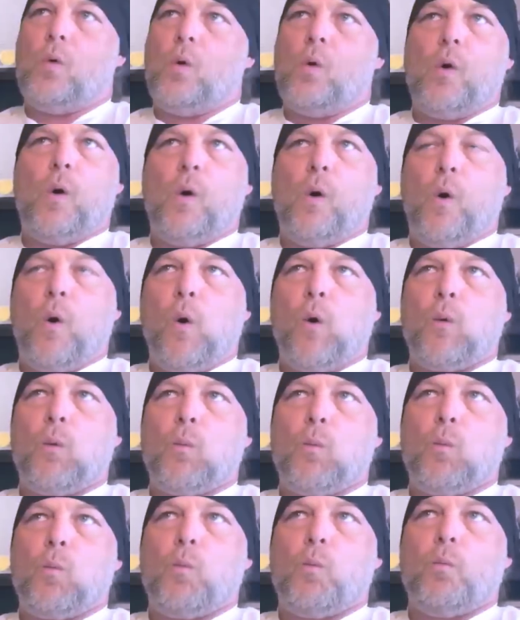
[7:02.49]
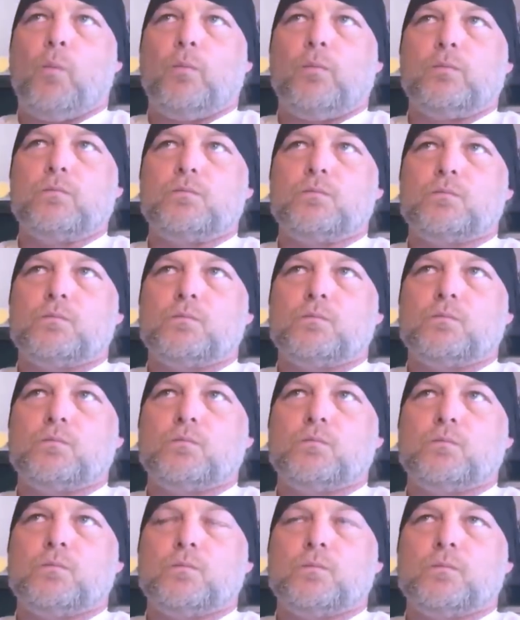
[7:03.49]

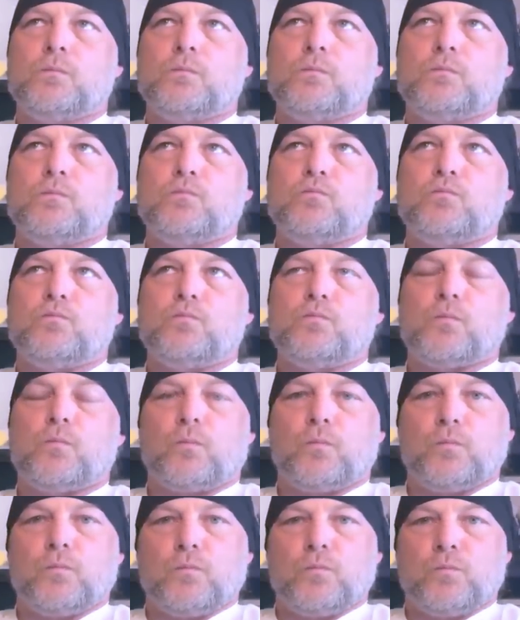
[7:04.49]
(silence)